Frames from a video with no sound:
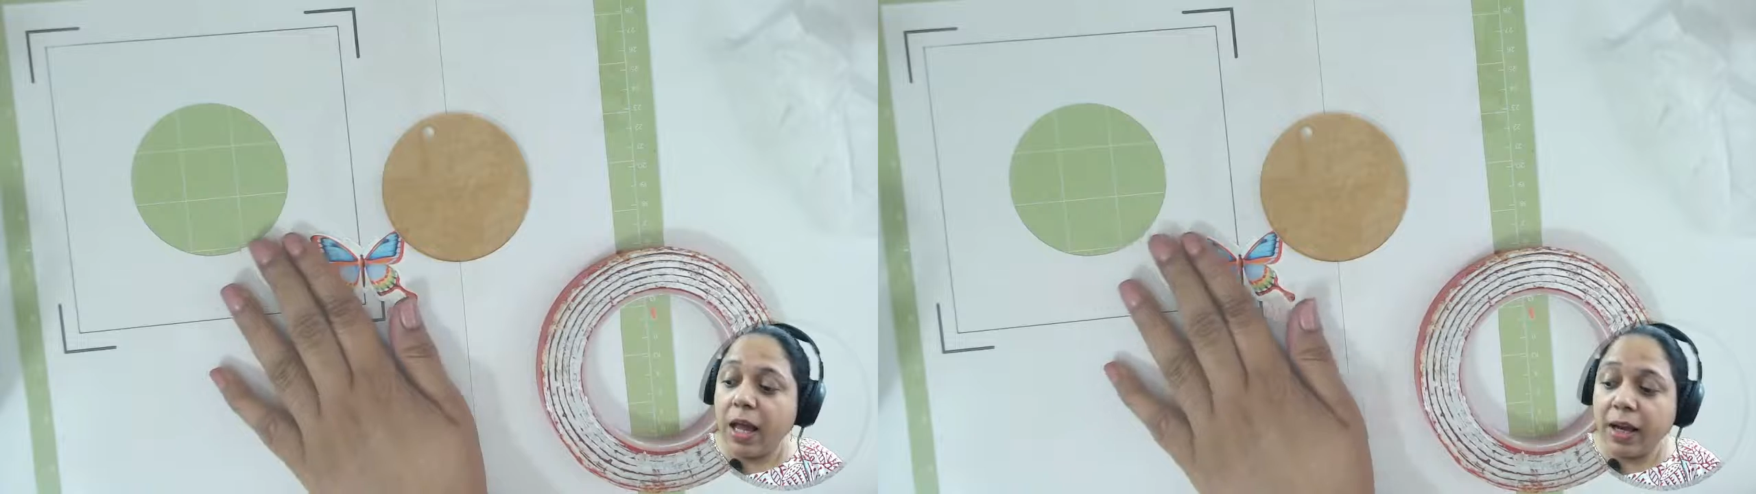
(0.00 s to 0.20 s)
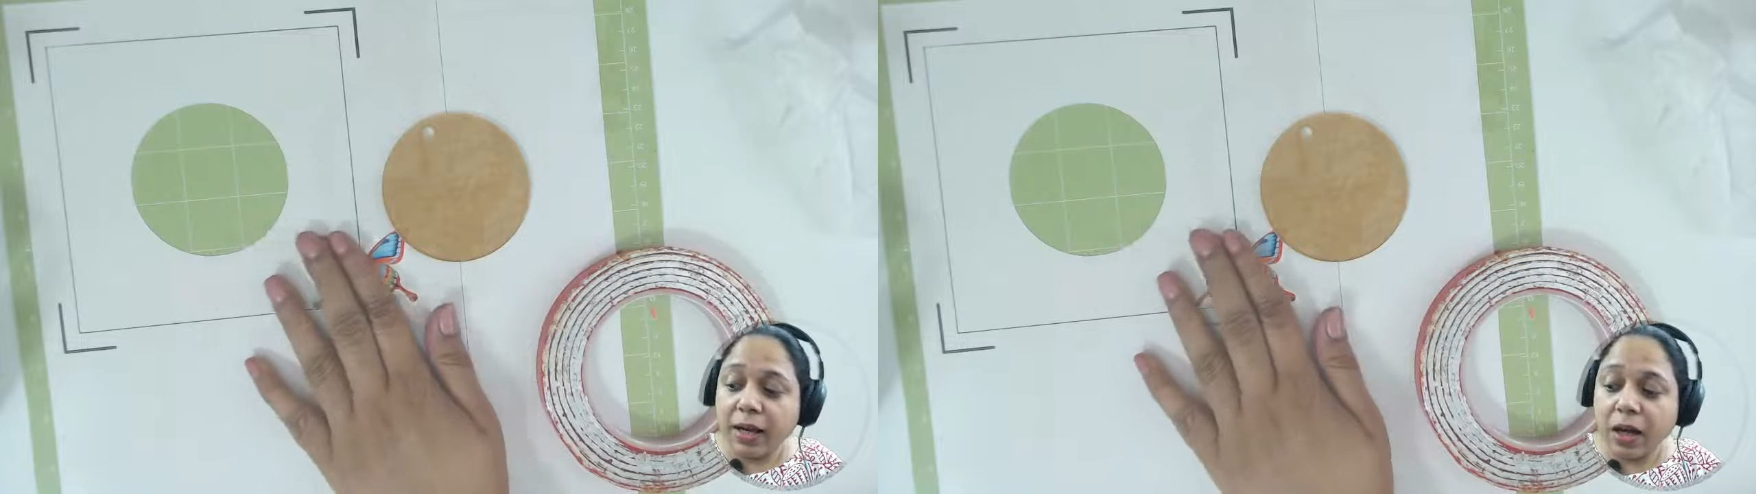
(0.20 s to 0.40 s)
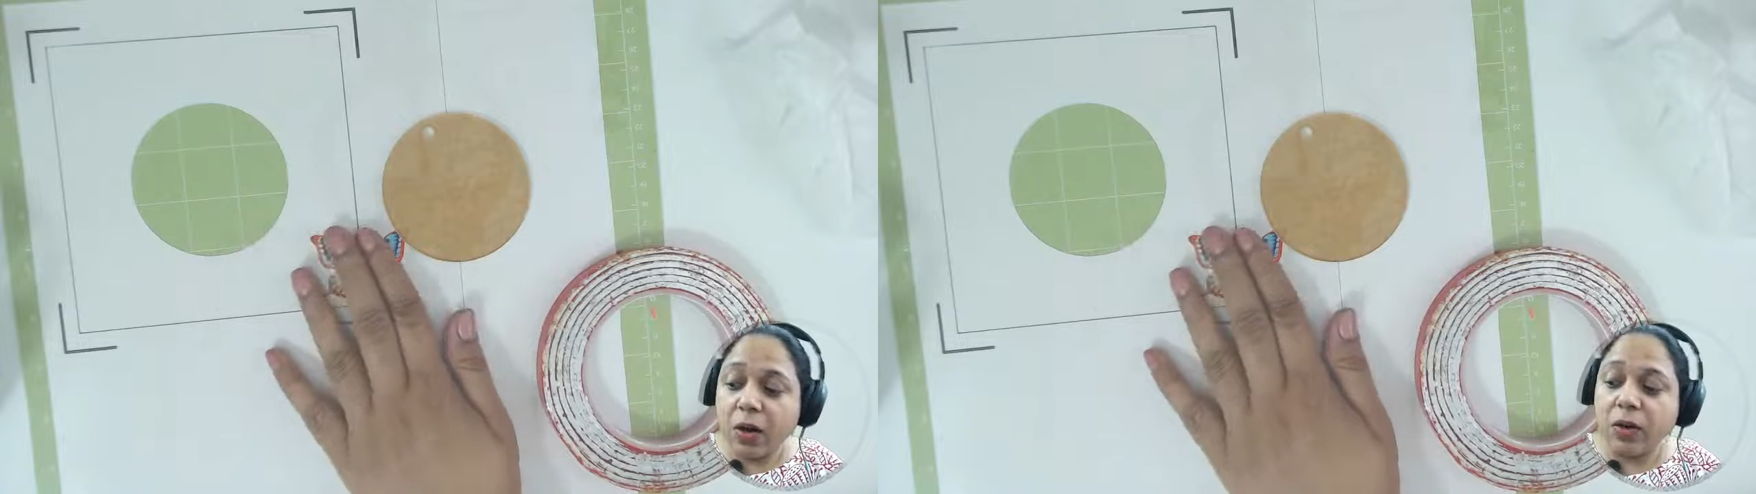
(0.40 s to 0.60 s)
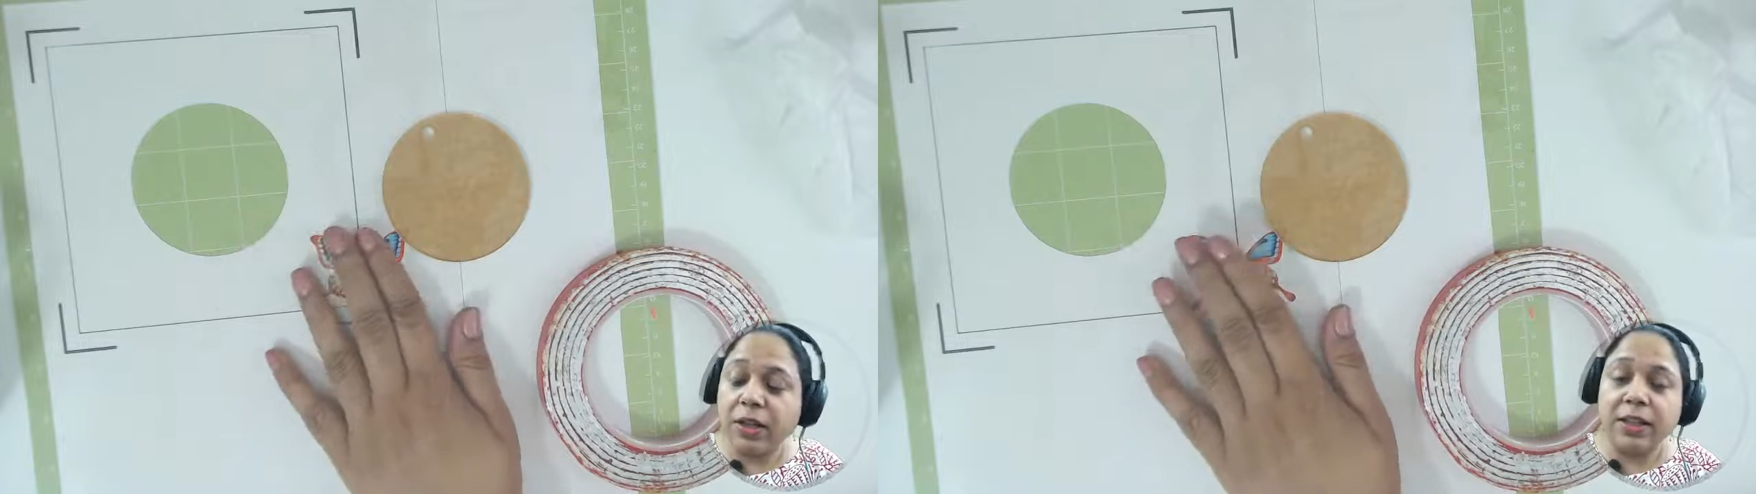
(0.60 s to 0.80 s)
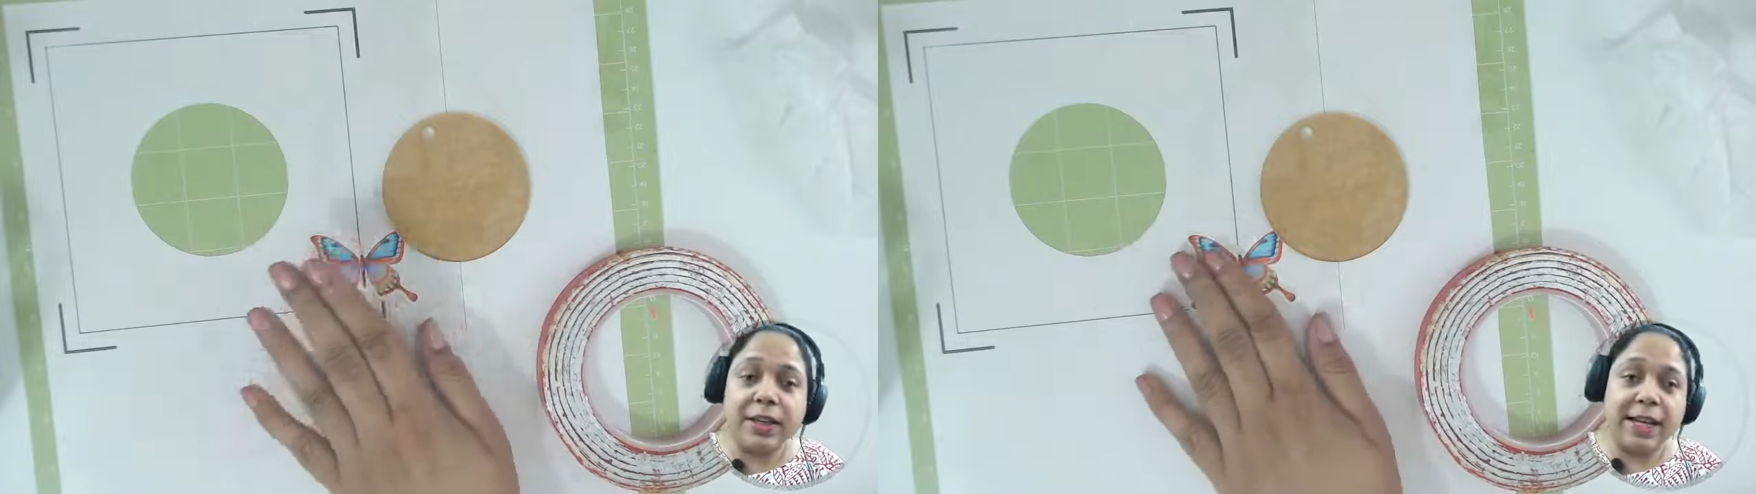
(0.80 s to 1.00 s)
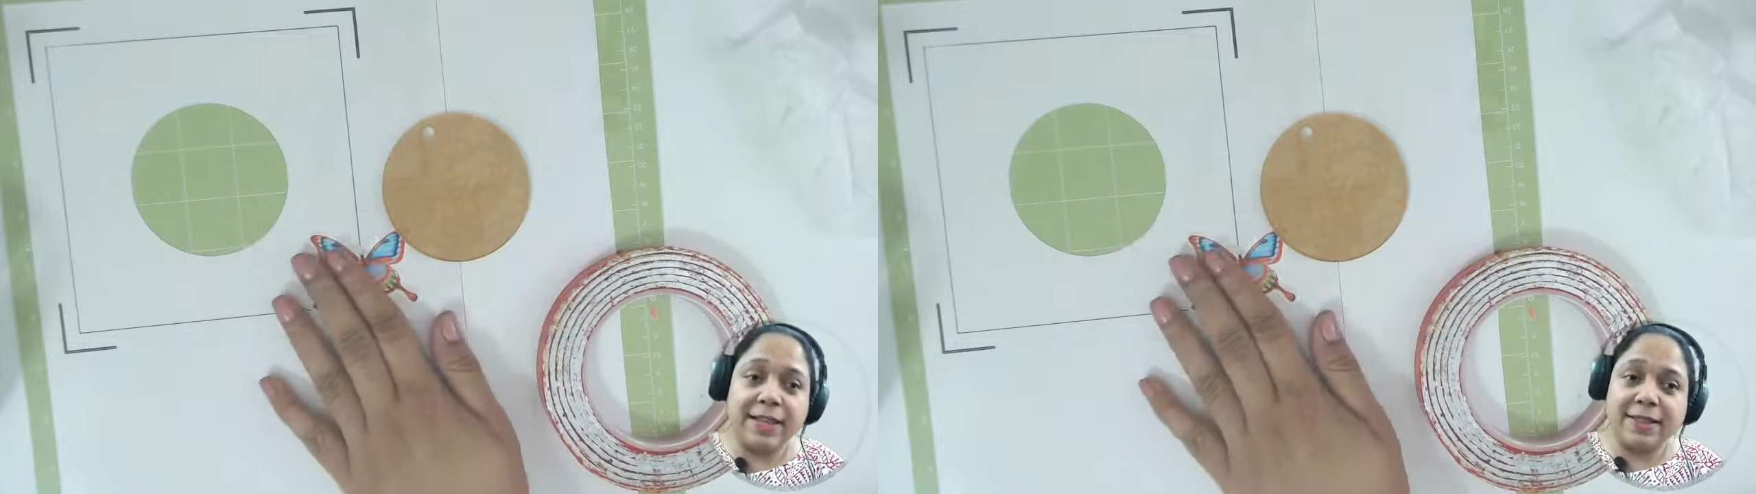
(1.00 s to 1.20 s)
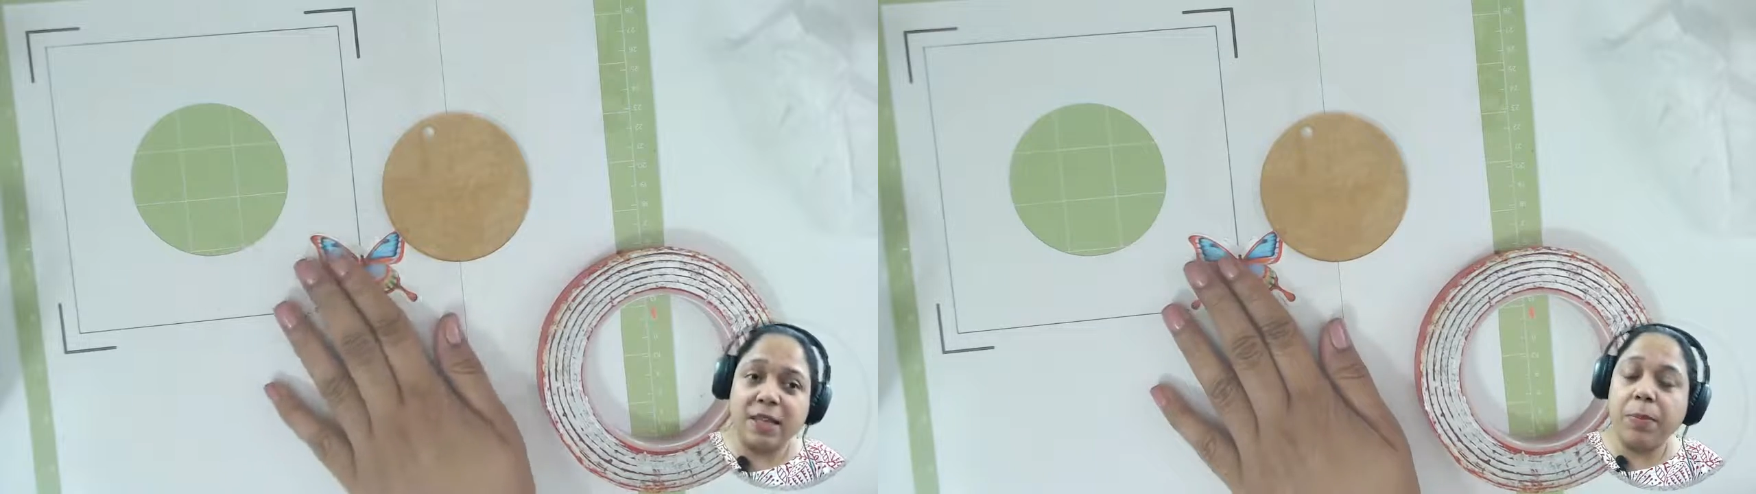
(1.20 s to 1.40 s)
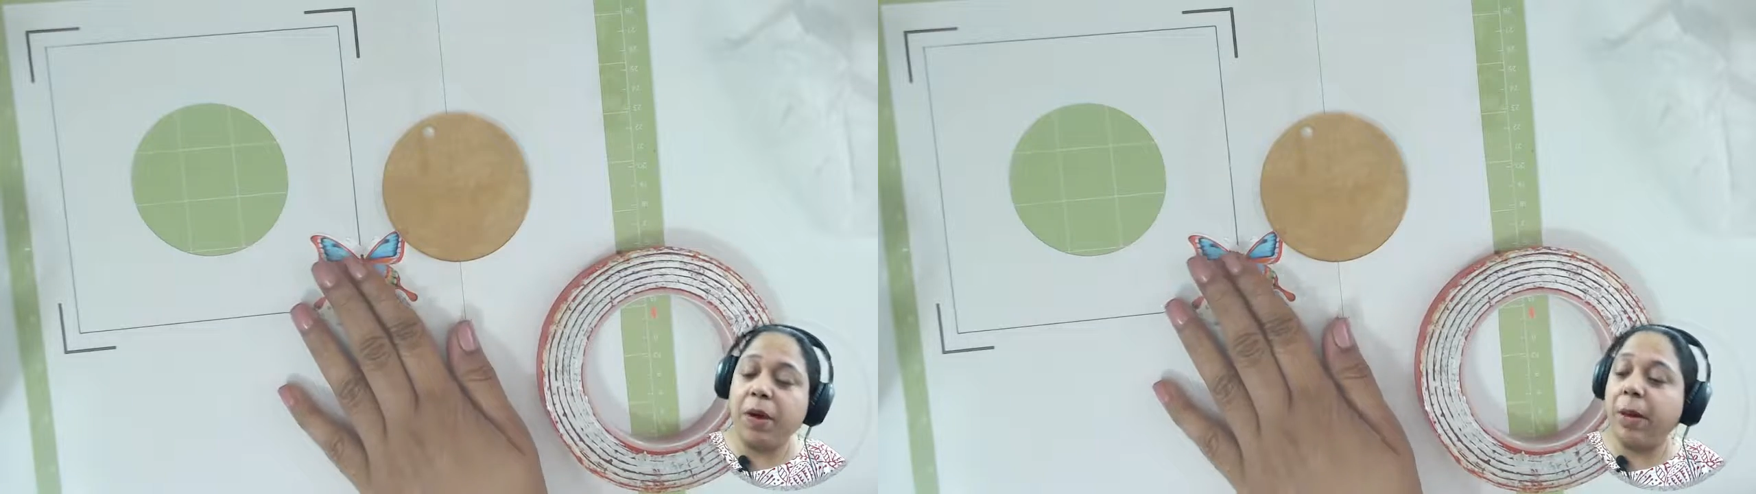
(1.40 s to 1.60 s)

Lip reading: And now in the next step,